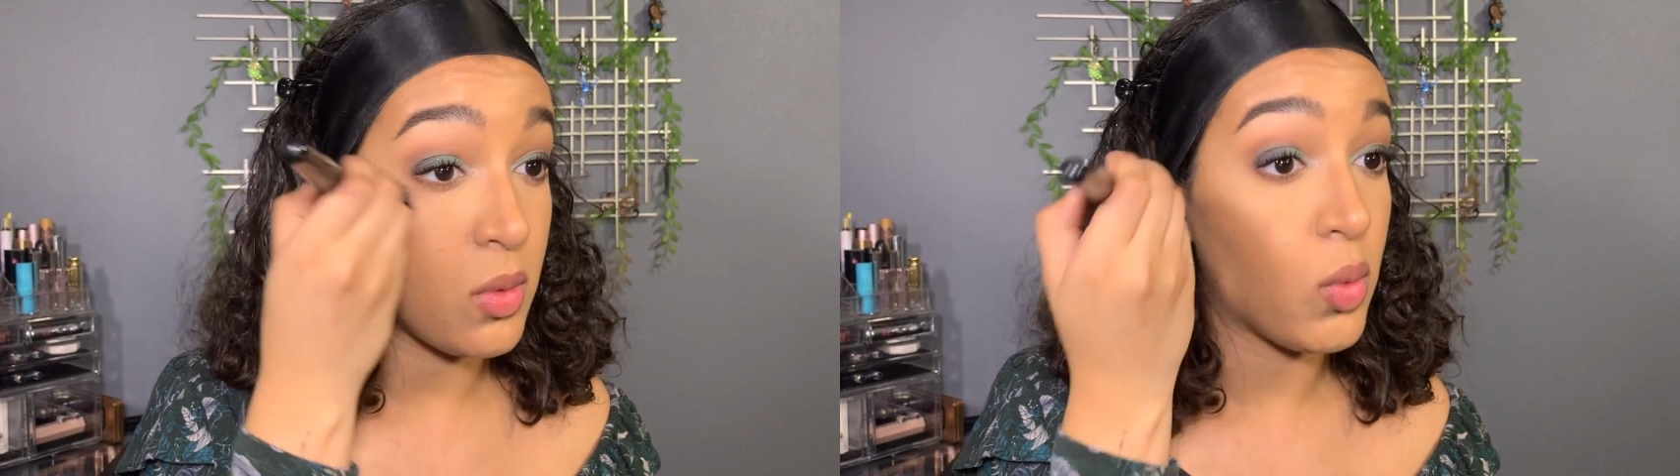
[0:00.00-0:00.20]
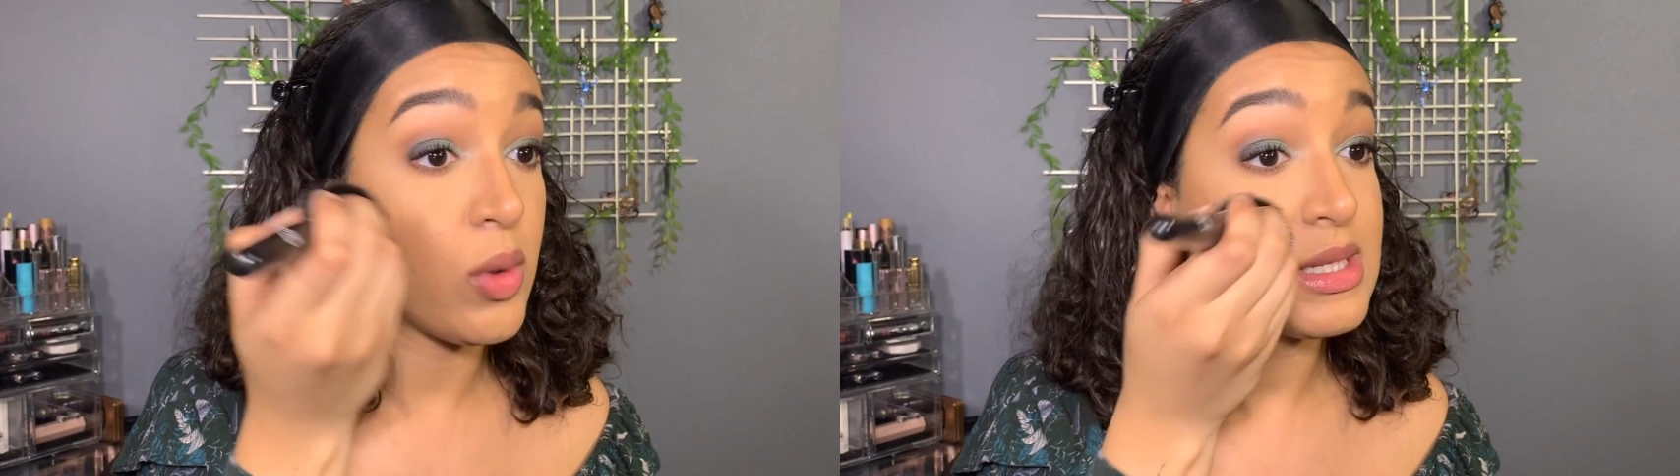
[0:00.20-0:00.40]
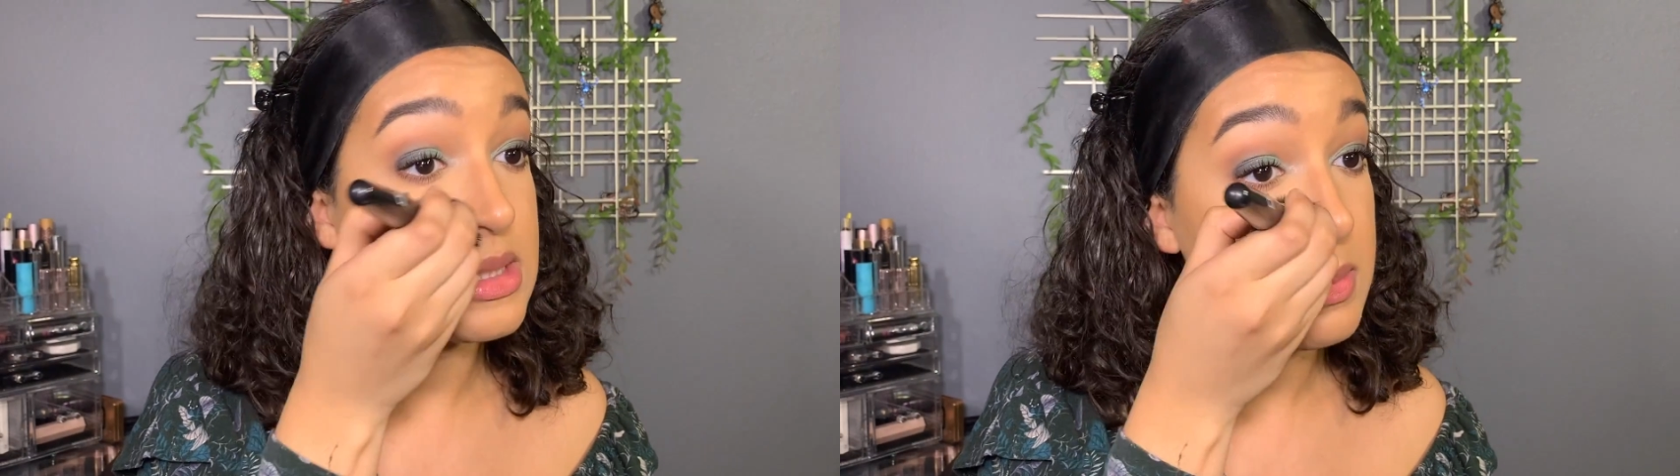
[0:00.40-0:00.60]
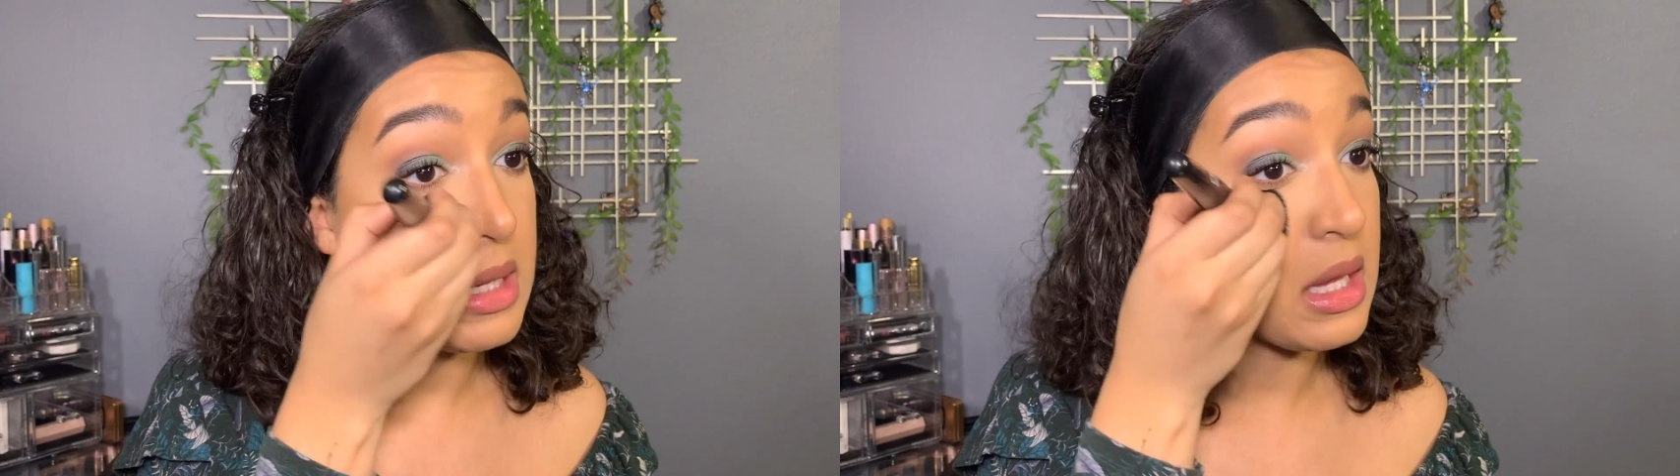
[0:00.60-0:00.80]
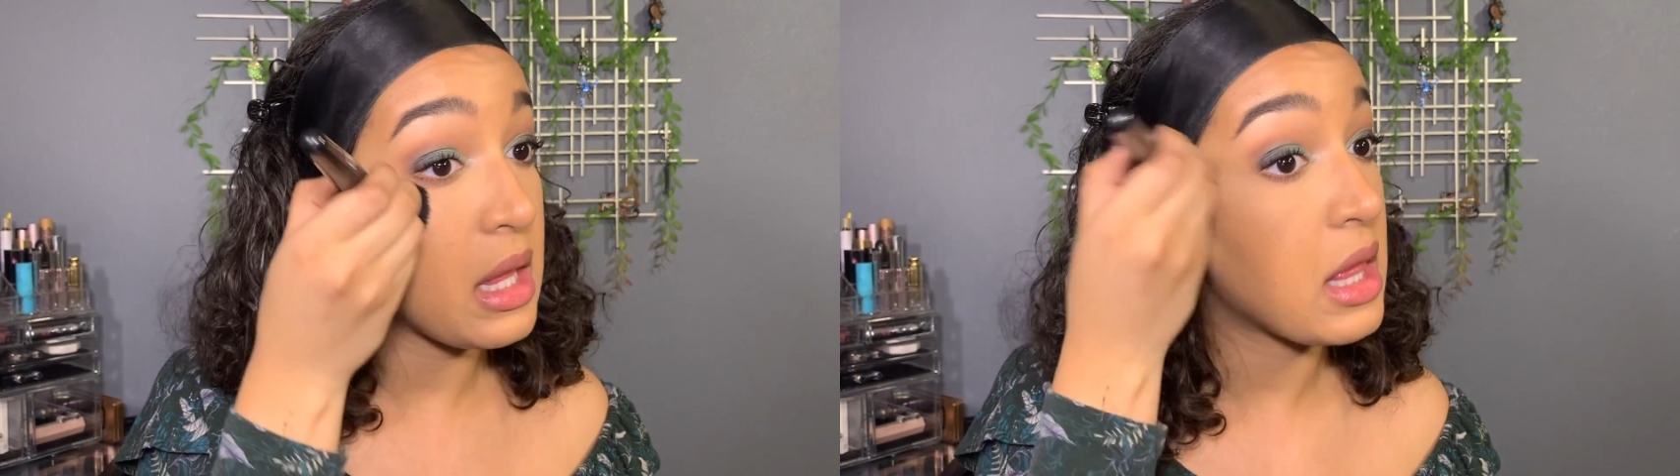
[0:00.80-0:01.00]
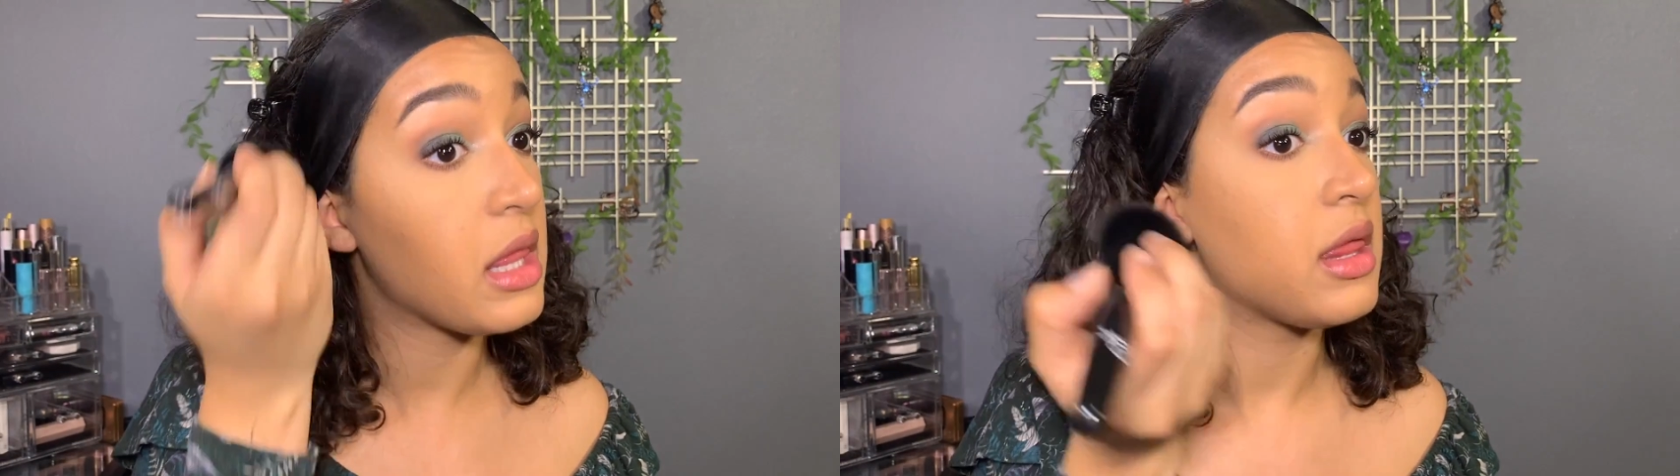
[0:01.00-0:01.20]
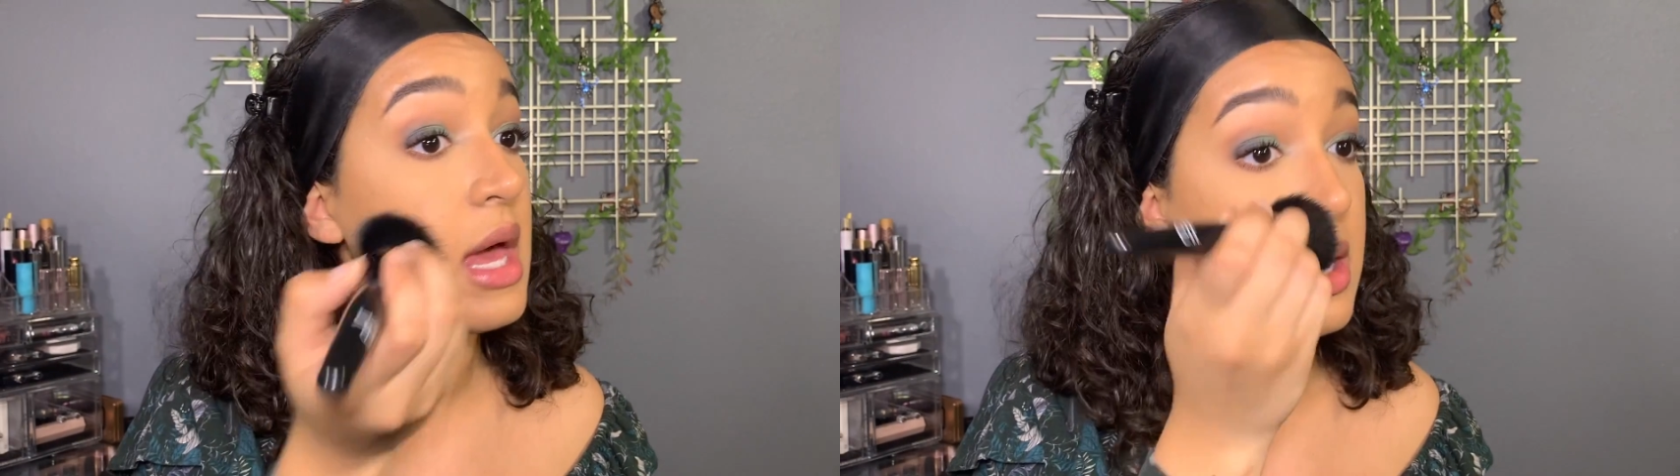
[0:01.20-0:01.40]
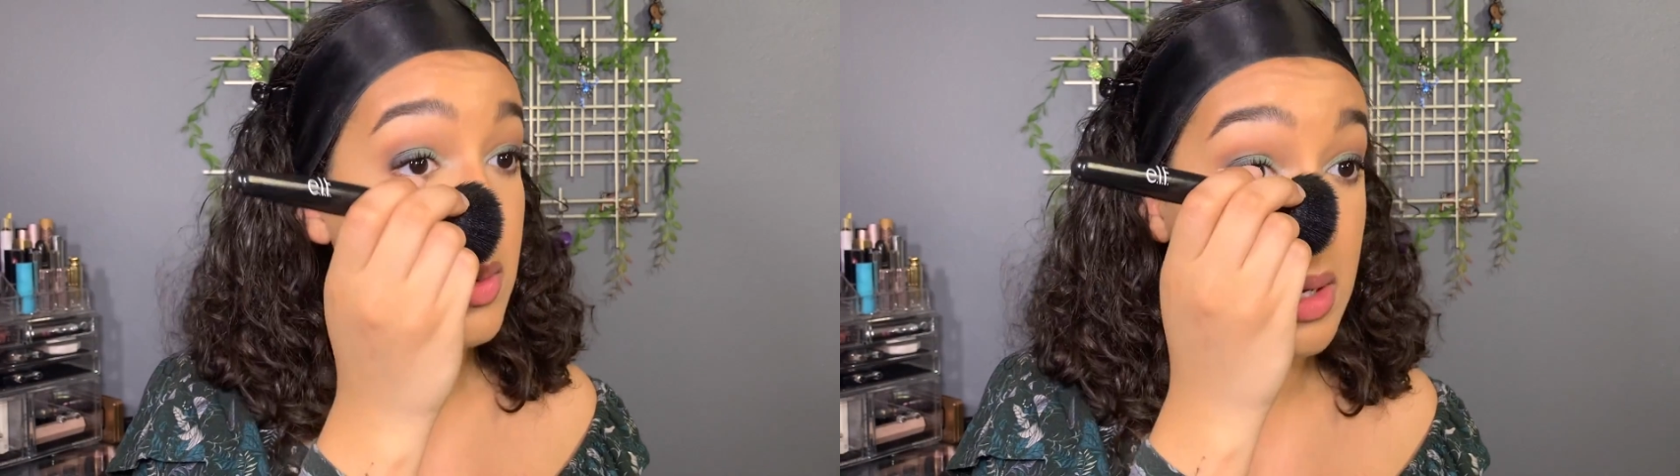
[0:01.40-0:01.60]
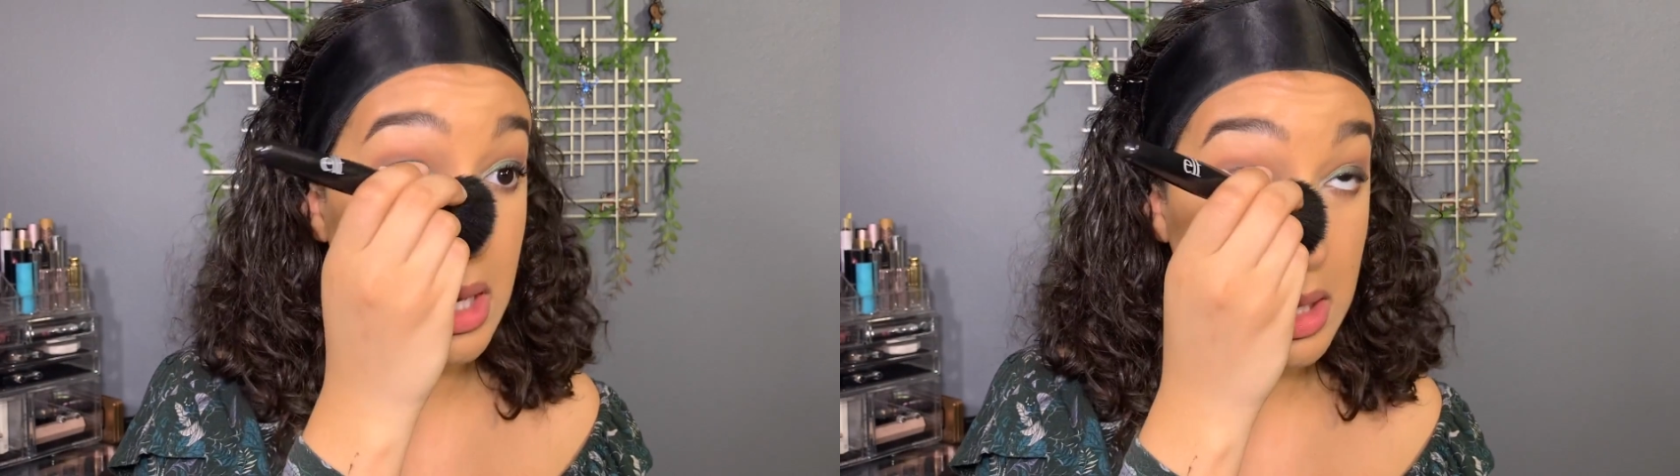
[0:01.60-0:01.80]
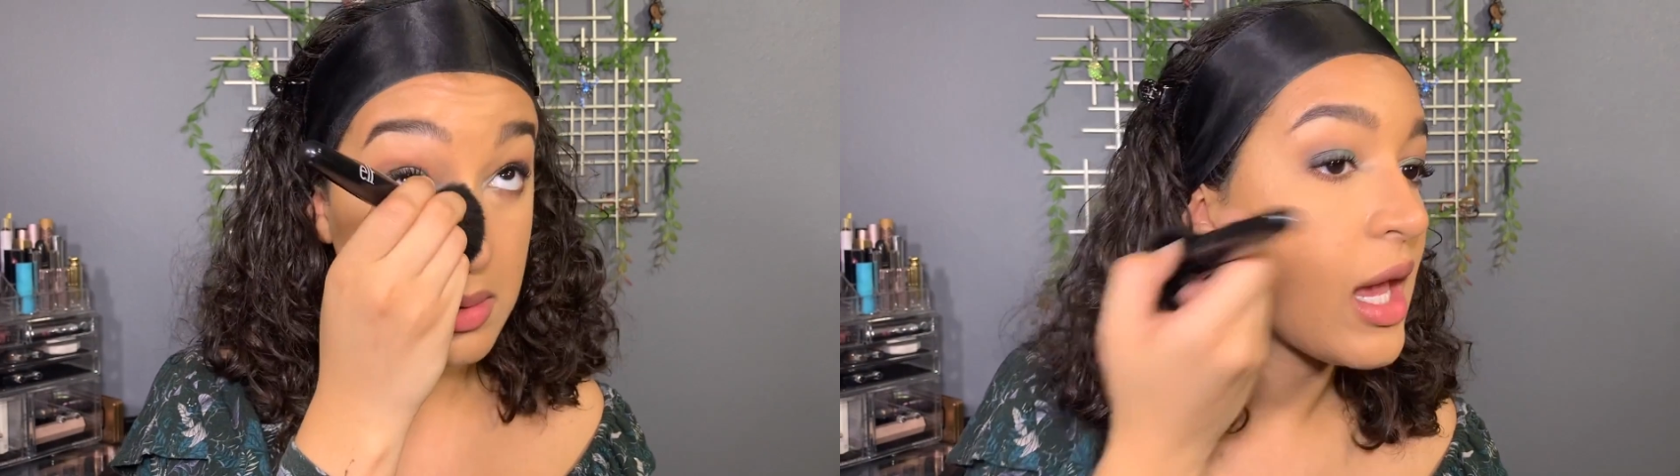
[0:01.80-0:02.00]
wisping that
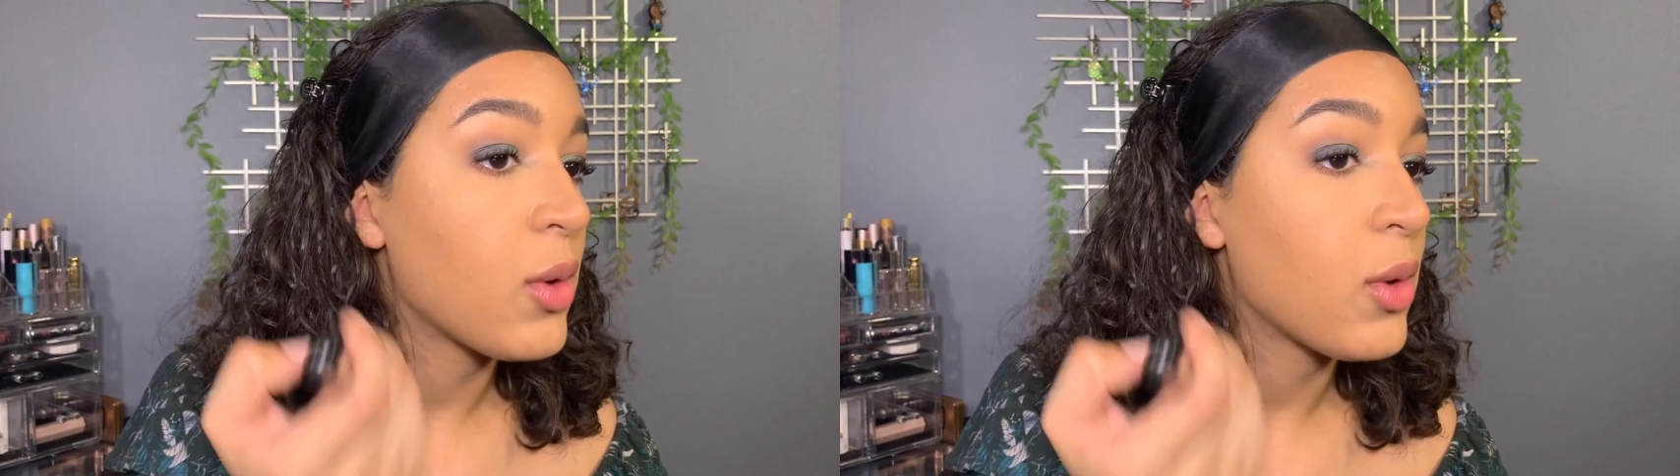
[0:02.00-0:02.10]
away,